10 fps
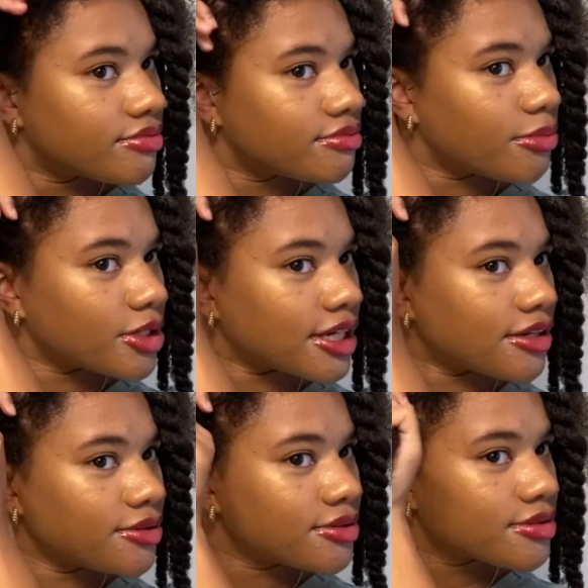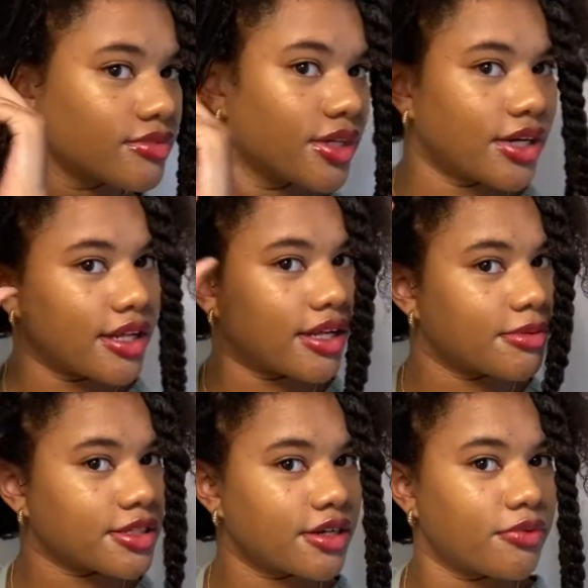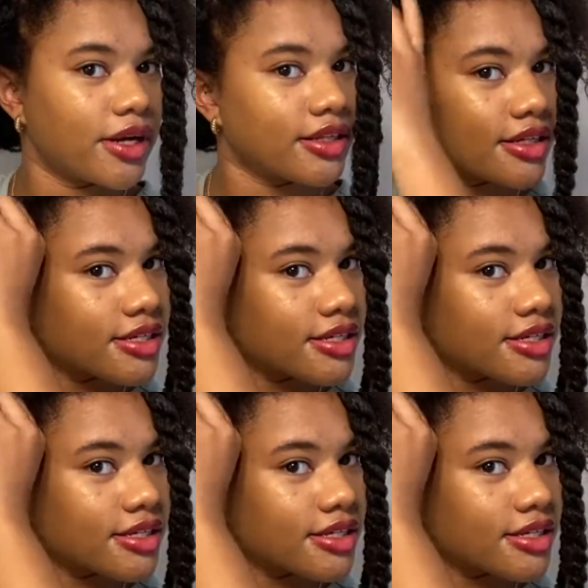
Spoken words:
More tangles. Okay, then I'm just gonna wet this